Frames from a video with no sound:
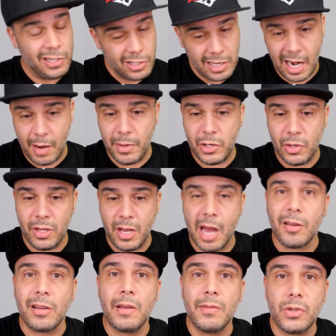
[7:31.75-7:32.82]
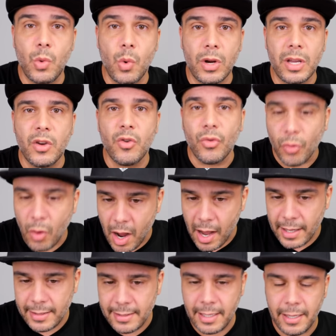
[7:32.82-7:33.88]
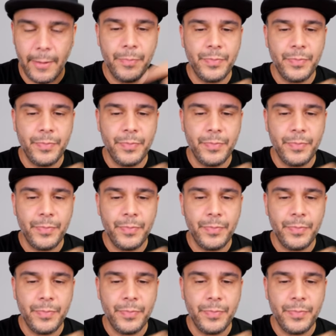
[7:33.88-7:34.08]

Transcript: Just gotta make sure the autoclave is working right.